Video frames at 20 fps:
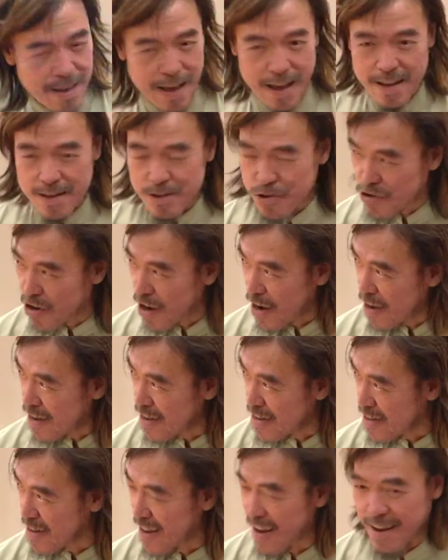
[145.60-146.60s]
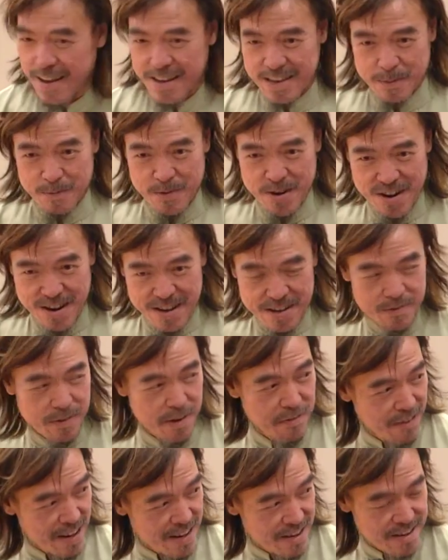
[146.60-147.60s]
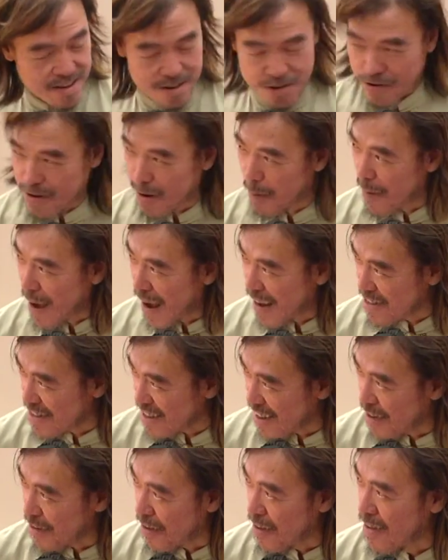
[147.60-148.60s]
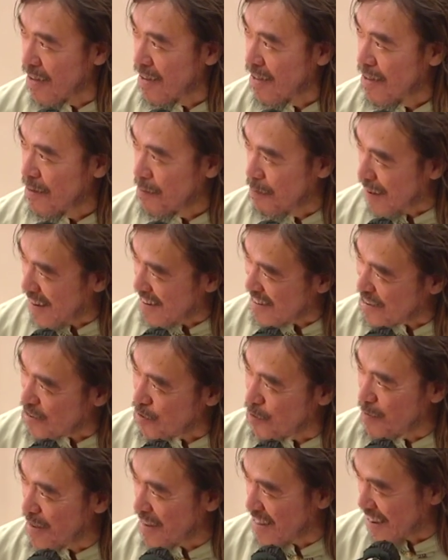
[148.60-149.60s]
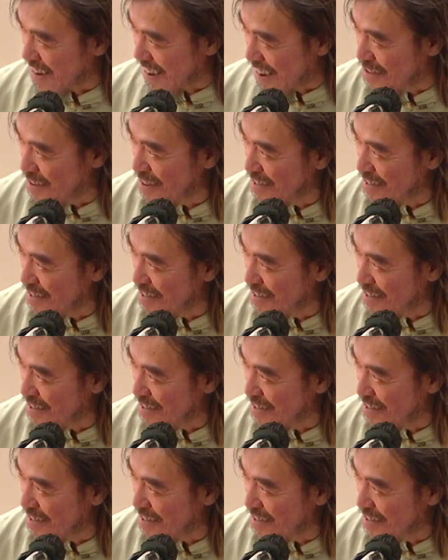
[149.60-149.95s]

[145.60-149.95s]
and share his uh, experience with us. So I pass that, I still with like